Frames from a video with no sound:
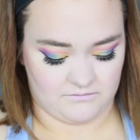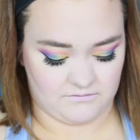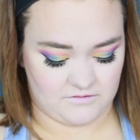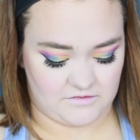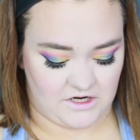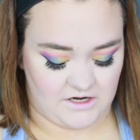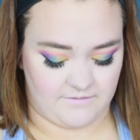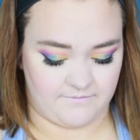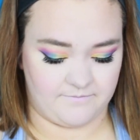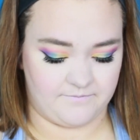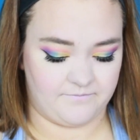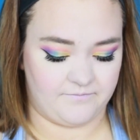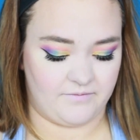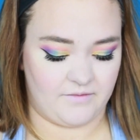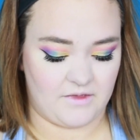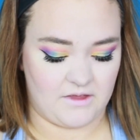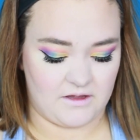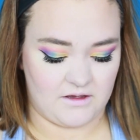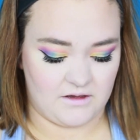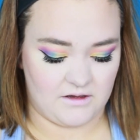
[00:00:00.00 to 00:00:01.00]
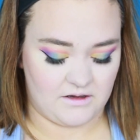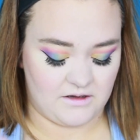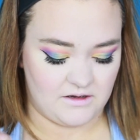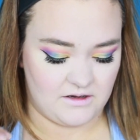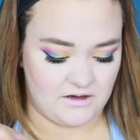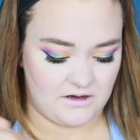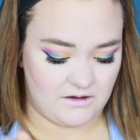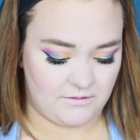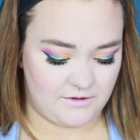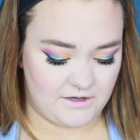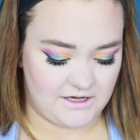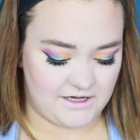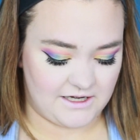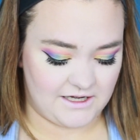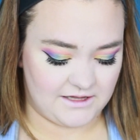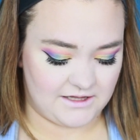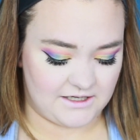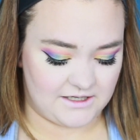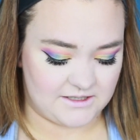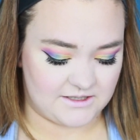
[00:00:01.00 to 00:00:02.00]
Okay. I mean, I
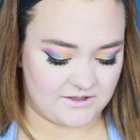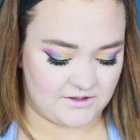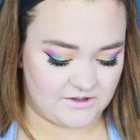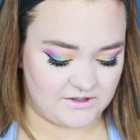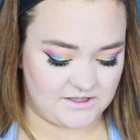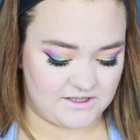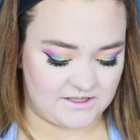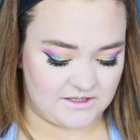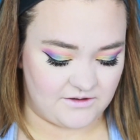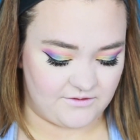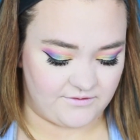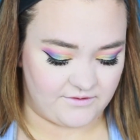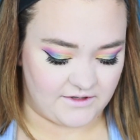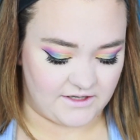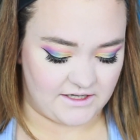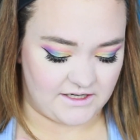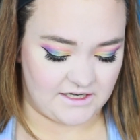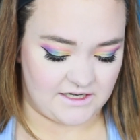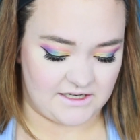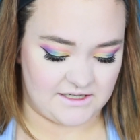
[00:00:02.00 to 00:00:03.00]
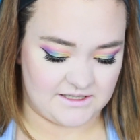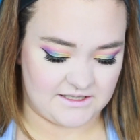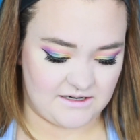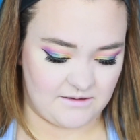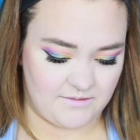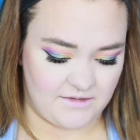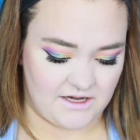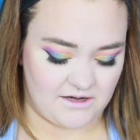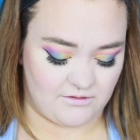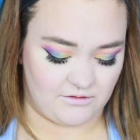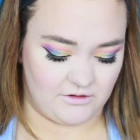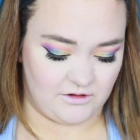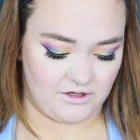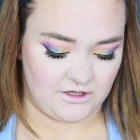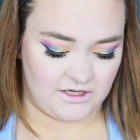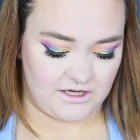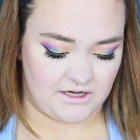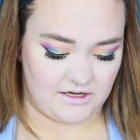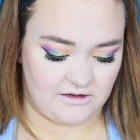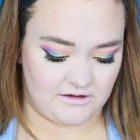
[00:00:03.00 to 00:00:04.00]
get that it's called snowflake and it's coming out
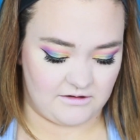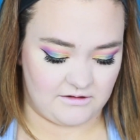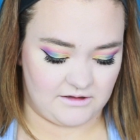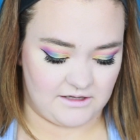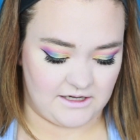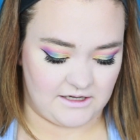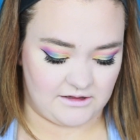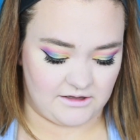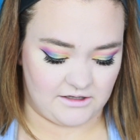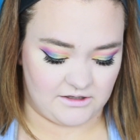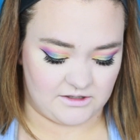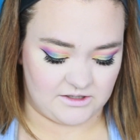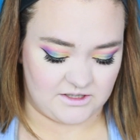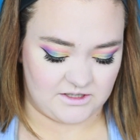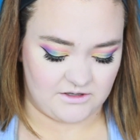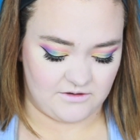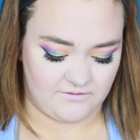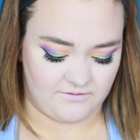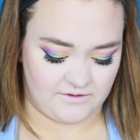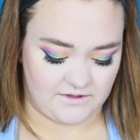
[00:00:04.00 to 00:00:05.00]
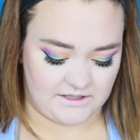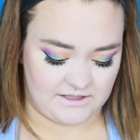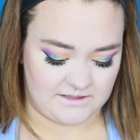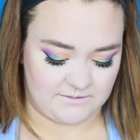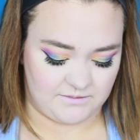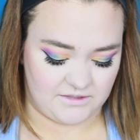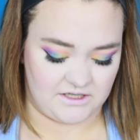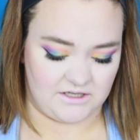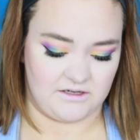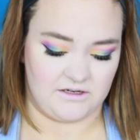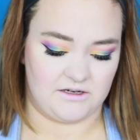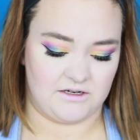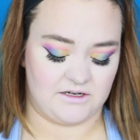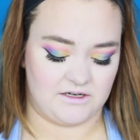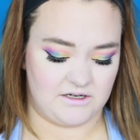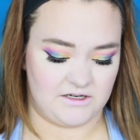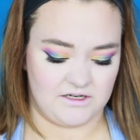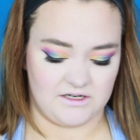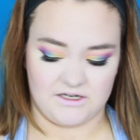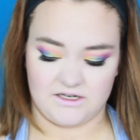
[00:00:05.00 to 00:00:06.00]
looking like little snowflakes, but
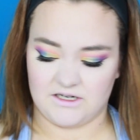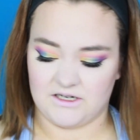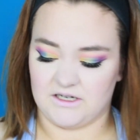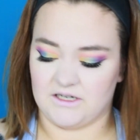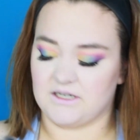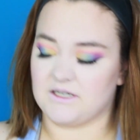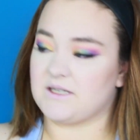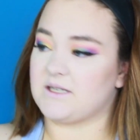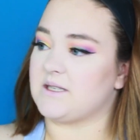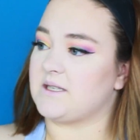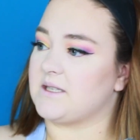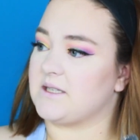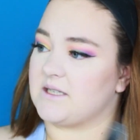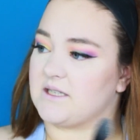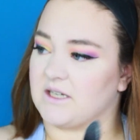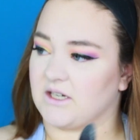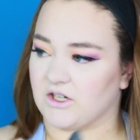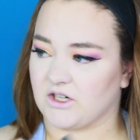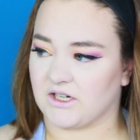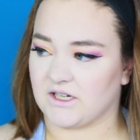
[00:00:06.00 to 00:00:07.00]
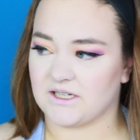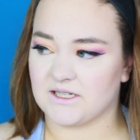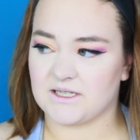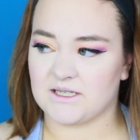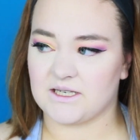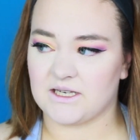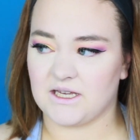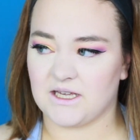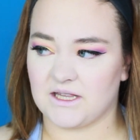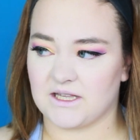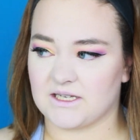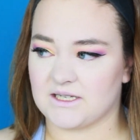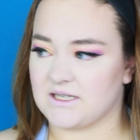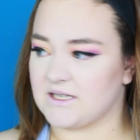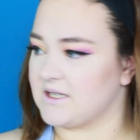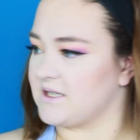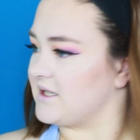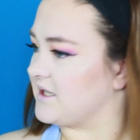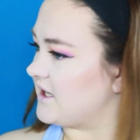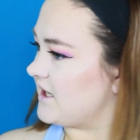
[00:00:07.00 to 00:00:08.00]
seriously?
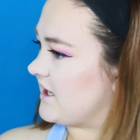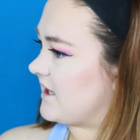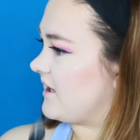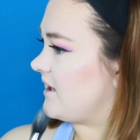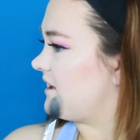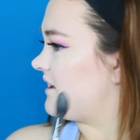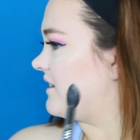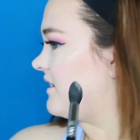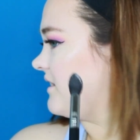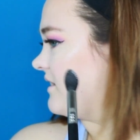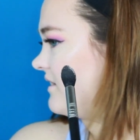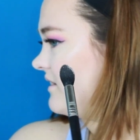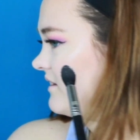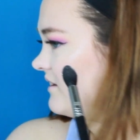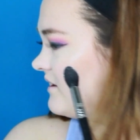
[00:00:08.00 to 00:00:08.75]
This is like...